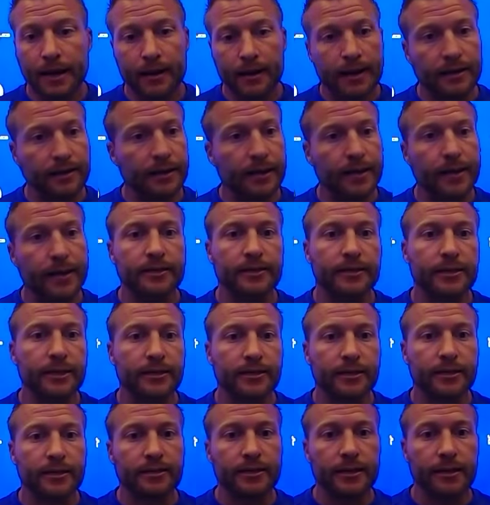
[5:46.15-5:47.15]
like the
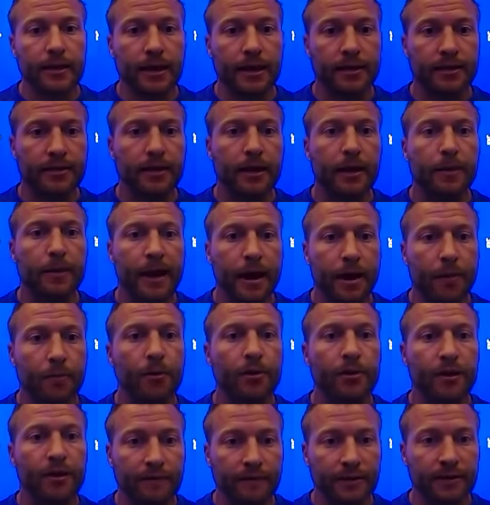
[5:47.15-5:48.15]
consistency that he's come out
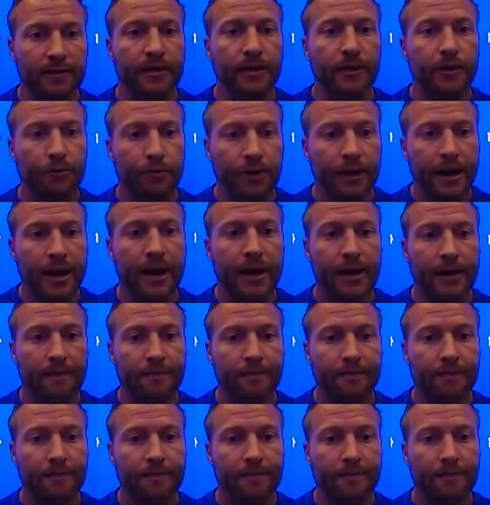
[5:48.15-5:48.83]
with every single day.